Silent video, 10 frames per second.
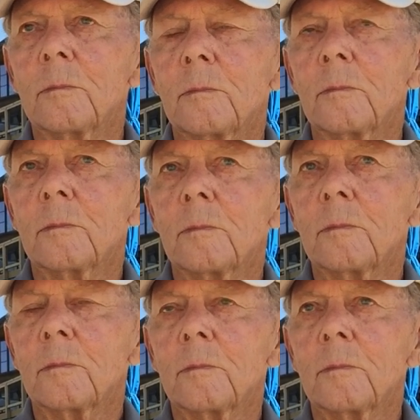
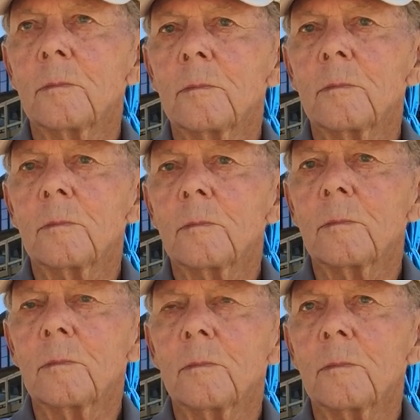
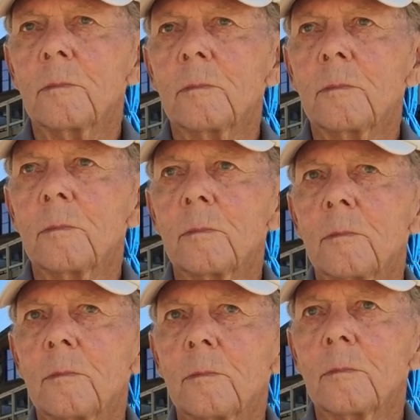
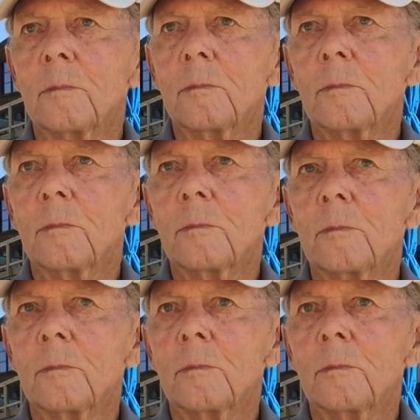(silent)